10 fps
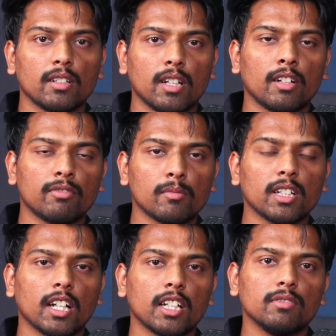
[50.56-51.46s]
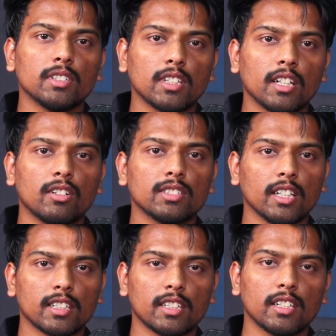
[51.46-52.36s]
the after my graduation, I got
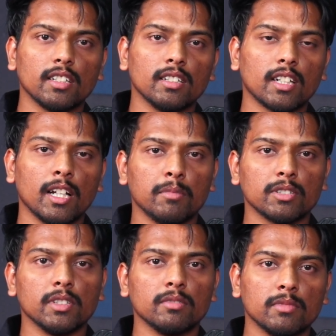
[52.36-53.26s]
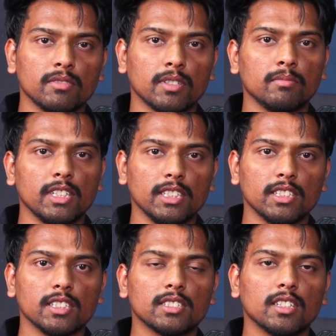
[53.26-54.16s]
selected in campus placement from
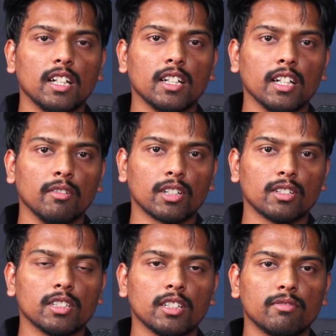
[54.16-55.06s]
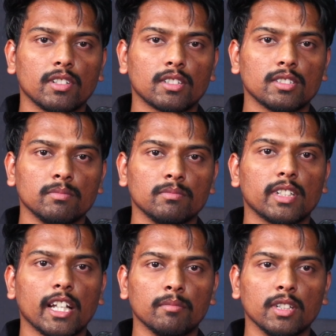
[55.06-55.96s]
TCS, and I worked there for some
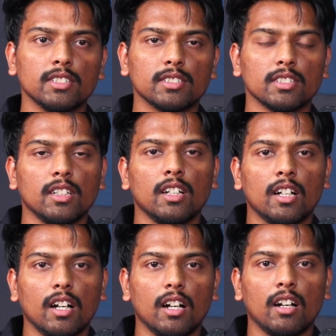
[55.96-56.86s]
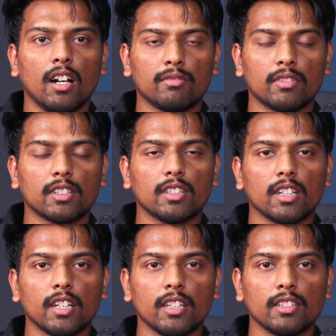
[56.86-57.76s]
10 months. Uh, after that,
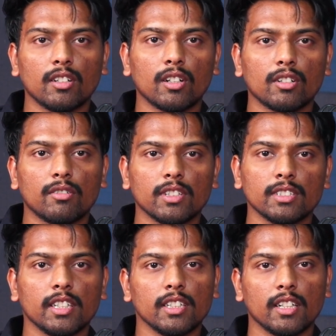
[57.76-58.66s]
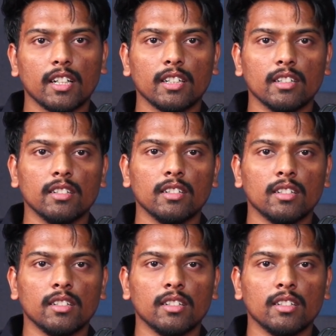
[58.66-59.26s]
I thought of resigning and